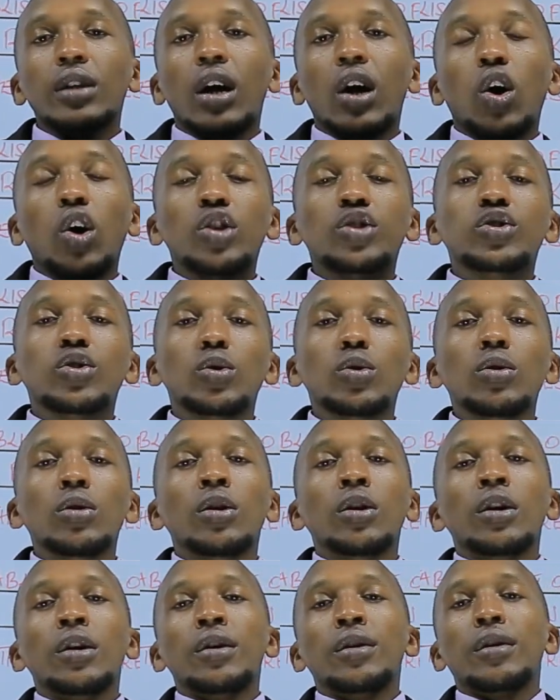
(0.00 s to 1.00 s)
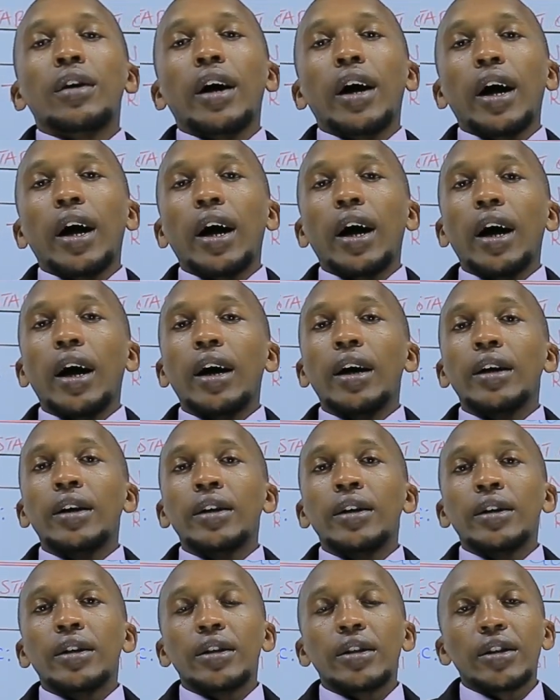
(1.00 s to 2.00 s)
Also, uh,
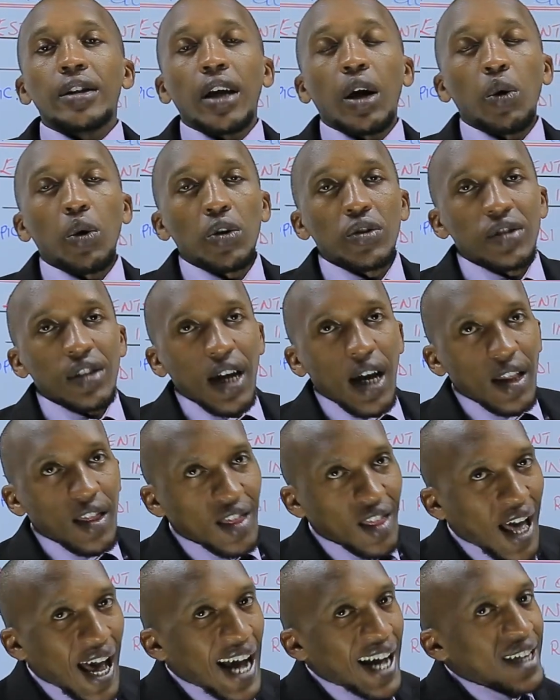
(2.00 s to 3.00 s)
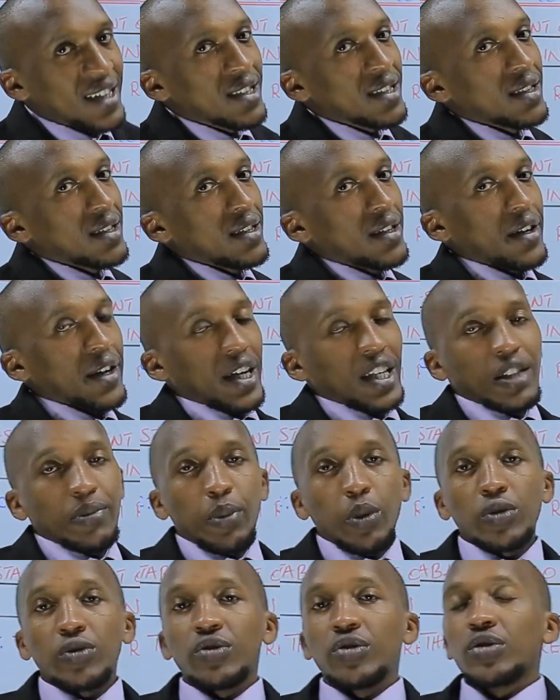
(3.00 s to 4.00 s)
there was a third
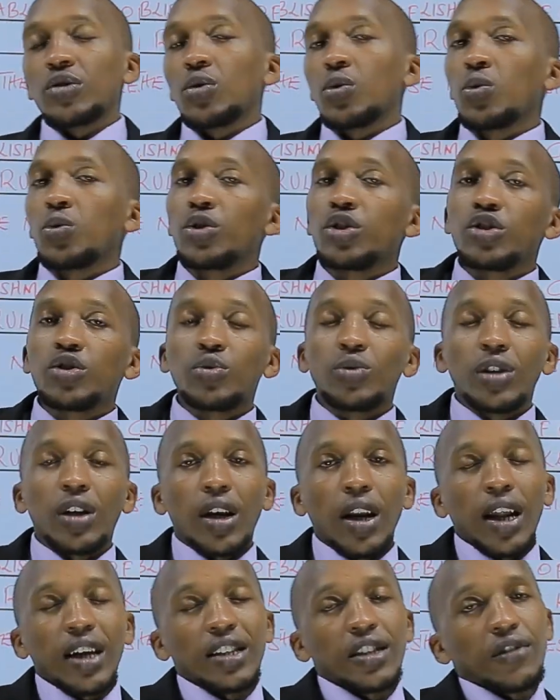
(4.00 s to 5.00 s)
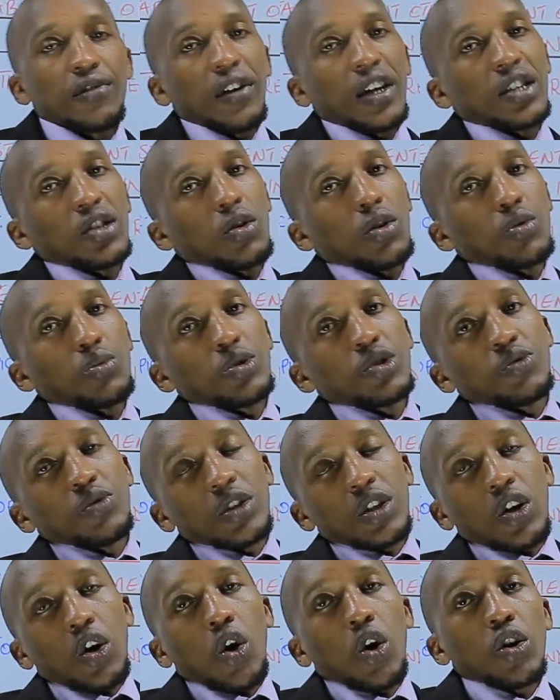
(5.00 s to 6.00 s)
response which we classified or which
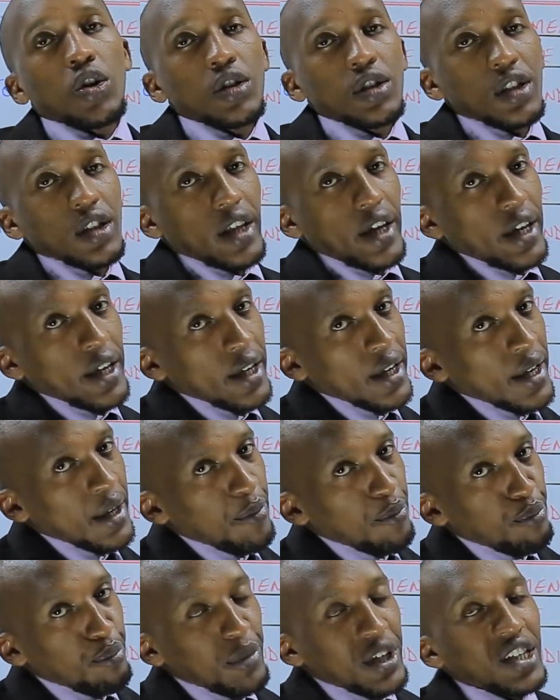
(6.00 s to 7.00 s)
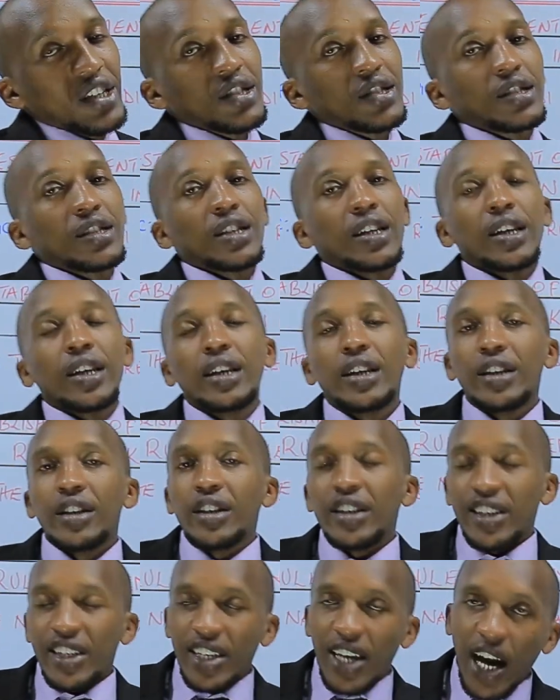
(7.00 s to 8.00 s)
we called the mixed
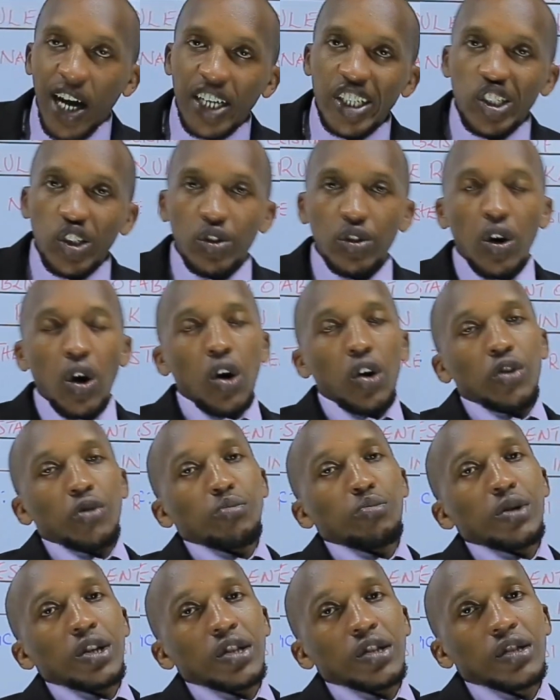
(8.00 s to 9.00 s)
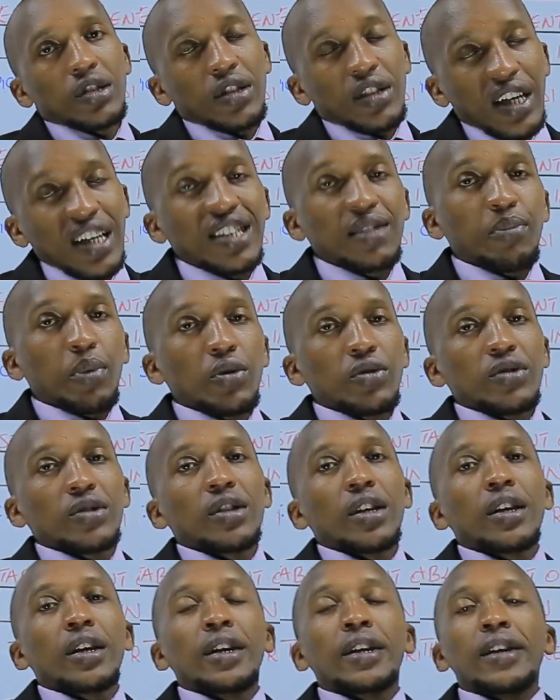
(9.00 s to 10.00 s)
reaction or mixed
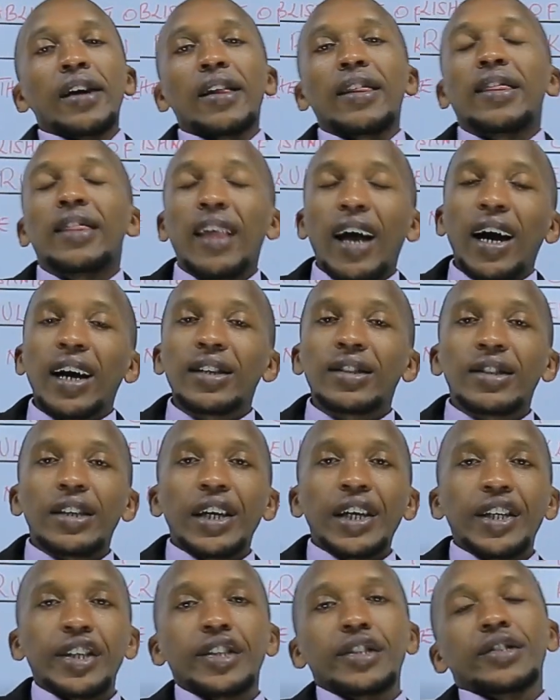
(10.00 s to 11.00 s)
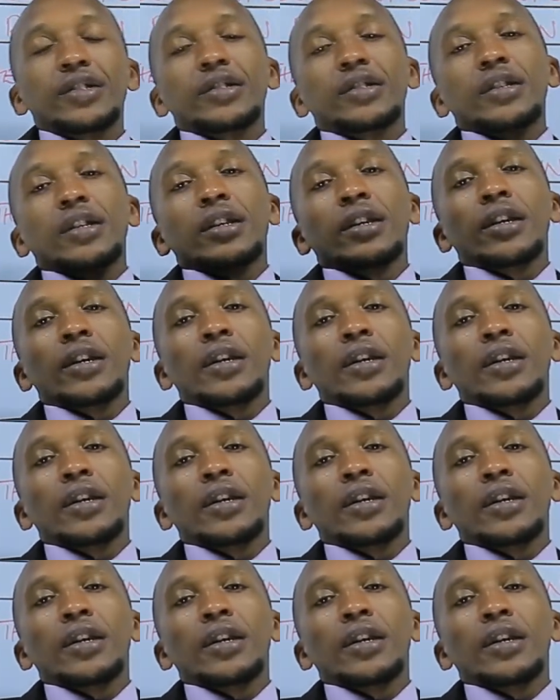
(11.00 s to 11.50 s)
response. That is